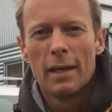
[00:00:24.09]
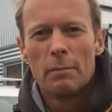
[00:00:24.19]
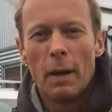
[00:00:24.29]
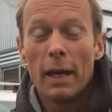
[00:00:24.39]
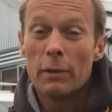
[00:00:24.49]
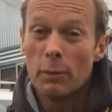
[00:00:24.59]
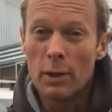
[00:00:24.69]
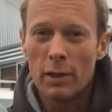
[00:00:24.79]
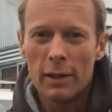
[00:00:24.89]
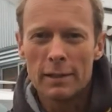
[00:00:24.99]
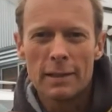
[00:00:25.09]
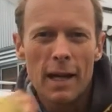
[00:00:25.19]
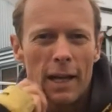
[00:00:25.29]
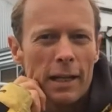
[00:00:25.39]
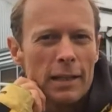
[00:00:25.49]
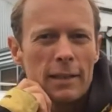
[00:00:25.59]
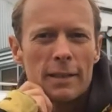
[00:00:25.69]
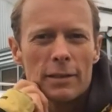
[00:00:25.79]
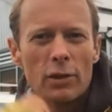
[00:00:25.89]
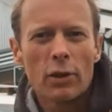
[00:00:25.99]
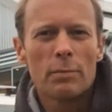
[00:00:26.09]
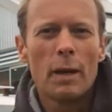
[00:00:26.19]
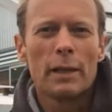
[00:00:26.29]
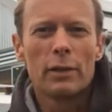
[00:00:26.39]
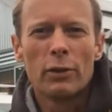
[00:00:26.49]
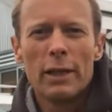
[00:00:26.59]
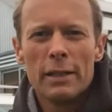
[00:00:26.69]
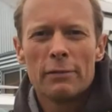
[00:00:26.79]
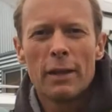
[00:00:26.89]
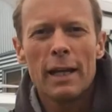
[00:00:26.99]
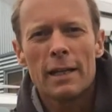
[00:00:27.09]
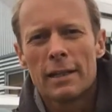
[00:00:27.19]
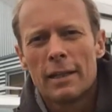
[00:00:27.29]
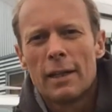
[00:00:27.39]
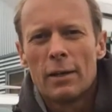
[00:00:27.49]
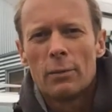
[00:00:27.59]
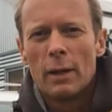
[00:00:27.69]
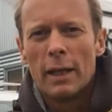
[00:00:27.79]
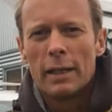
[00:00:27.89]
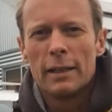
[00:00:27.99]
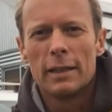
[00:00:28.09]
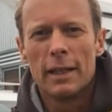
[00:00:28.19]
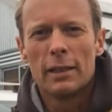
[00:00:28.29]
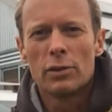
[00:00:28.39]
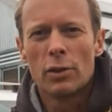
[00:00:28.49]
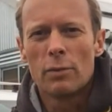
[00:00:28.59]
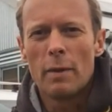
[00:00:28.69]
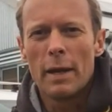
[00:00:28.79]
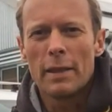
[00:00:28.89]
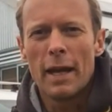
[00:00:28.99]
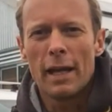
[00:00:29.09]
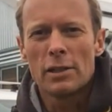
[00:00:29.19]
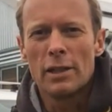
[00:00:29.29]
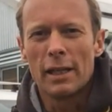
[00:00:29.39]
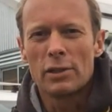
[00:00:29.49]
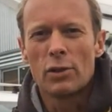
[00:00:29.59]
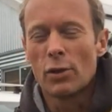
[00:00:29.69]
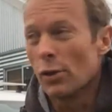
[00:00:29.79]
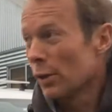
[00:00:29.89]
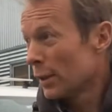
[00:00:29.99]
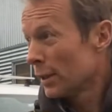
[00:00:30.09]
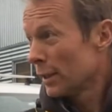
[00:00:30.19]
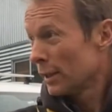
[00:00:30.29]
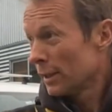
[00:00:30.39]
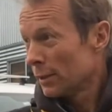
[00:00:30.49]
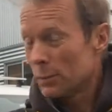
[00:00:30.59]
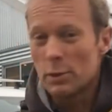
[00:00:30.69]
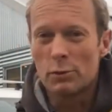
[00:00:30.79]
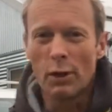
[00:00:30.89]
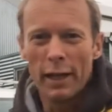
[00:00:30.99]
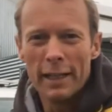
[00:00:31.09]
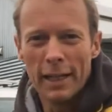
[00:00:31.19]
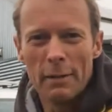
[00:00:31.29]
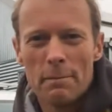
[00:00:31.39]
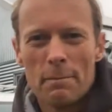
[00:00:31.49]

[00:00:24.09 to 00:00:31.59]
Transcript: But we're not here today to talk about the Greeny Flat. We're here to talk about the house next door, which is right here.